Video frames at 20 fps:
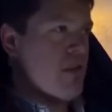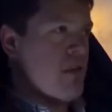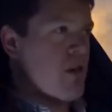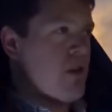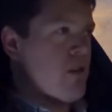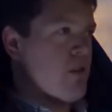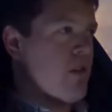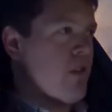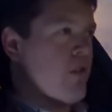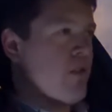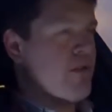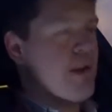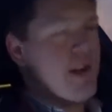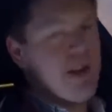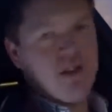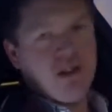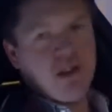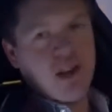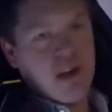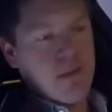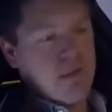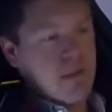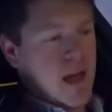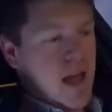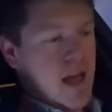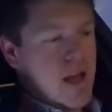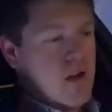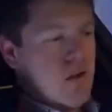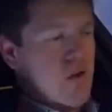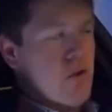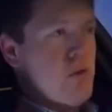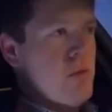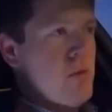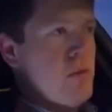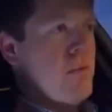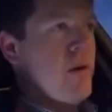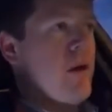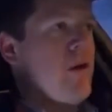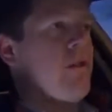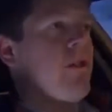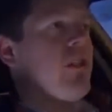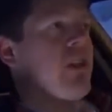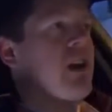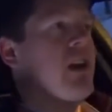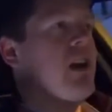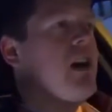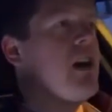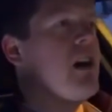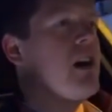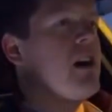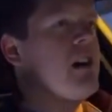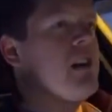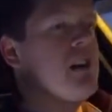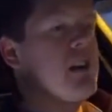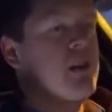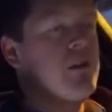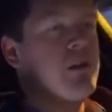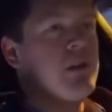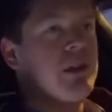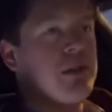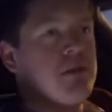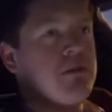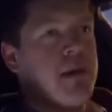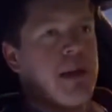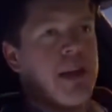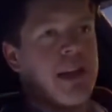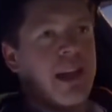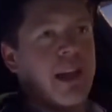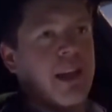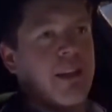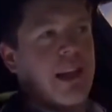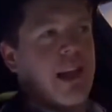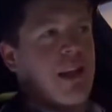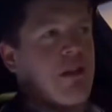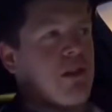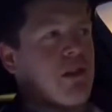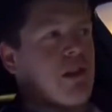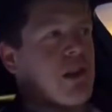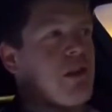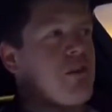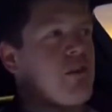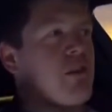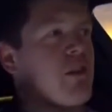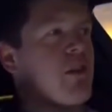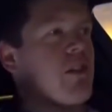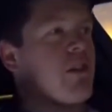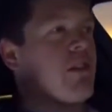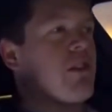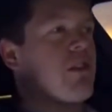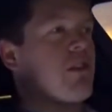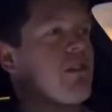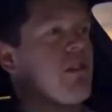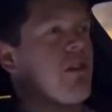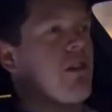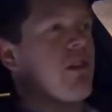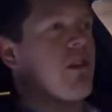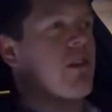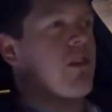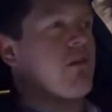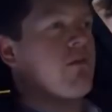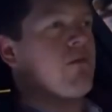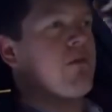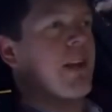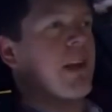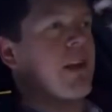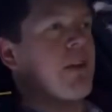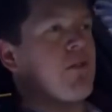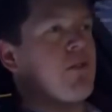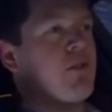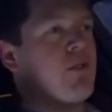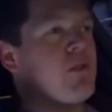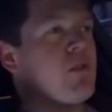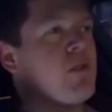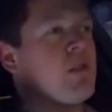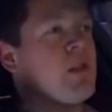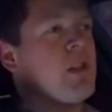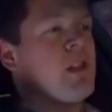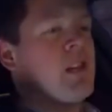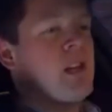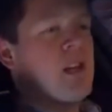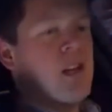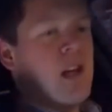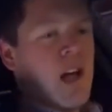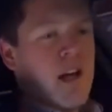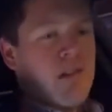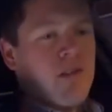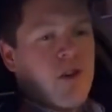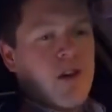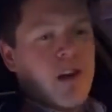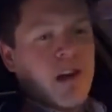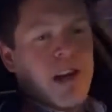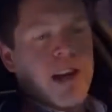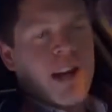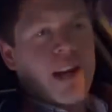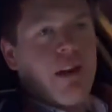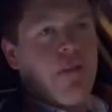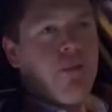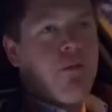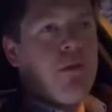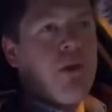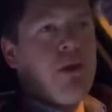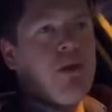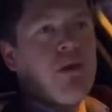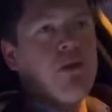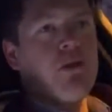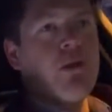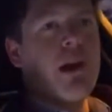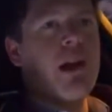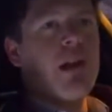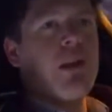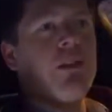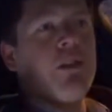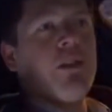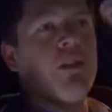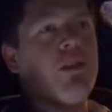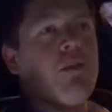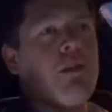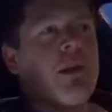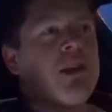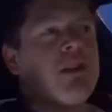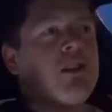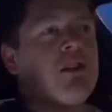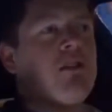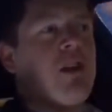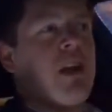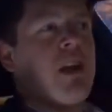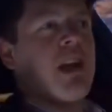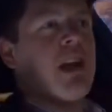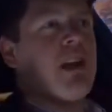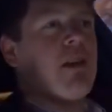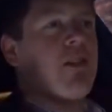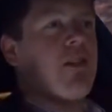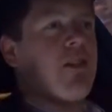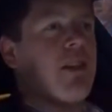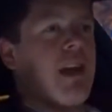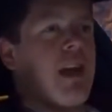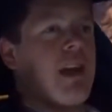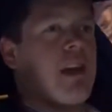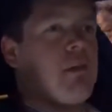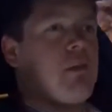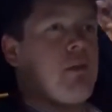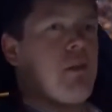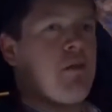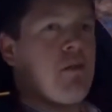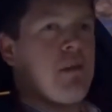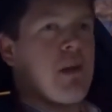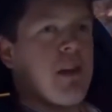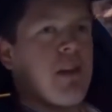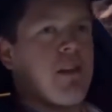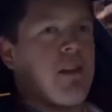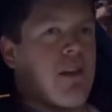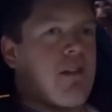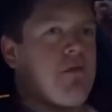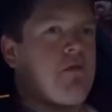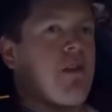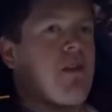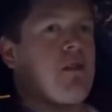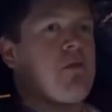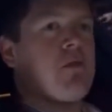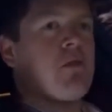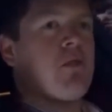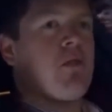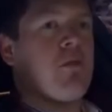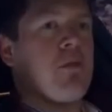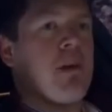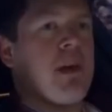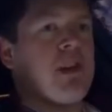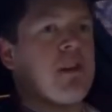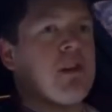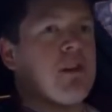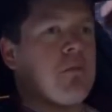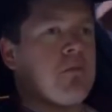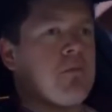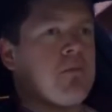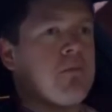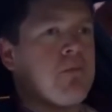mode on the RaceChip and normal mode on the car, which has meant like 1,000 kilometers on a tank of fuel. I've got it in lift mode as well on the suspension right now, so the KW springs have variable suspension,